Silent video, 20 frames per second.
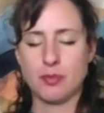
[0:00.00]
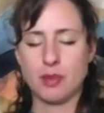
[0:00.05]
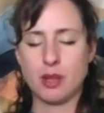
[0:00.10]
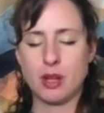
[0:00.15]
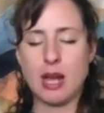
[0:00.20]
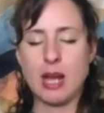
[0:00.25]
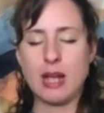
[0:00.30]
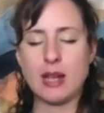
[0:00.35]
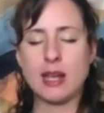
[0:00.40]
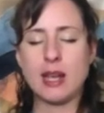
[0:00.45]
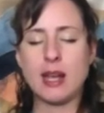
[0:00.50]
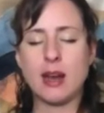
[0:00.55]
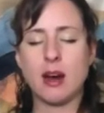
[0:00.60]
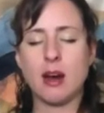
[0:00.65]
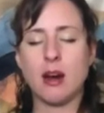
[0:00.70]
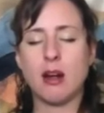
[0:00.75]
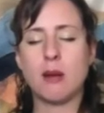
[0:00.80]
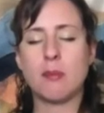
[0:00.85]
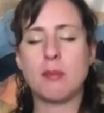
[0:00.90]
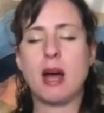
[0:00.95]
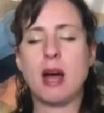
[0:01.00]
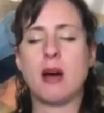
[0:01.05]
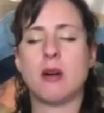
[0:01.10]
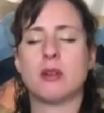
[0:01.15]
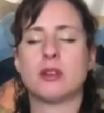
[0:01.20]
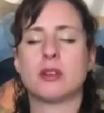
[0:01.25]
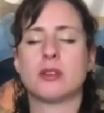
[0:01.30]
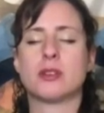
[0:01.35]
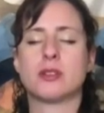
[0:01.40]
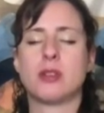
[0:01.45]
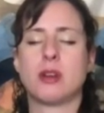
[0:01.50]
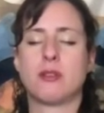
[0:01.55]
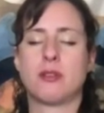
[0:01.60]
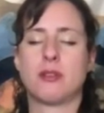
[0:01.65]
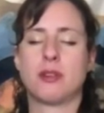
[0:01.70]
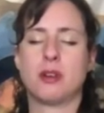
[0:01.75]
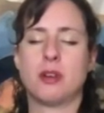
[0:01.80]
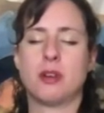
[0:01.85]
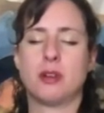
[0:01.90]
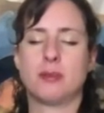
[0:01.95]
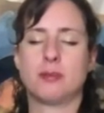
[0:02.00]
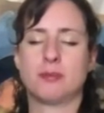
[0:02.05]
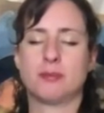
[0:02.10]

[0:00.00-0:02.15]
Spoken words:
I care about your suffering.